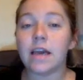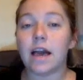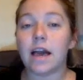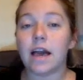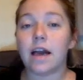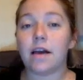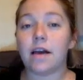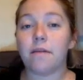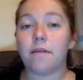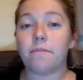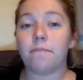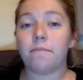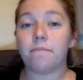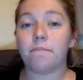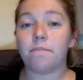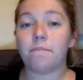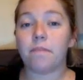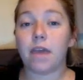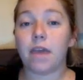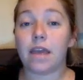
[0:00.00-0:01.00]

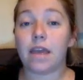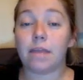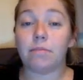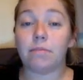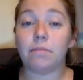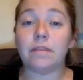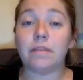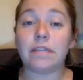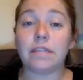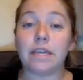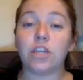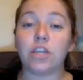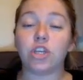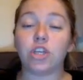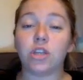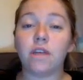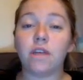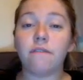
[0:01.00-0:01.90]
and implementation